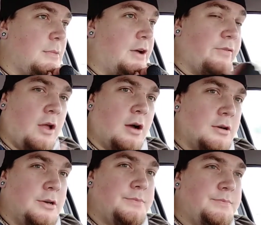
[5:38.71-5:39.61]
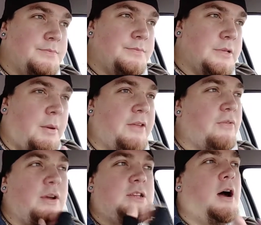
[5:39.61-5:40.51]
a vlog. So I might
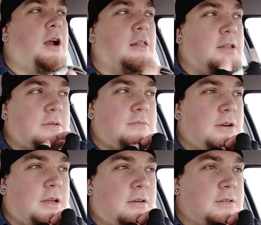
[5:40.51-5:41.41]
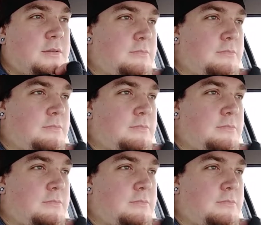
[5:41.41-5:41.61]
even retitle it. I'll,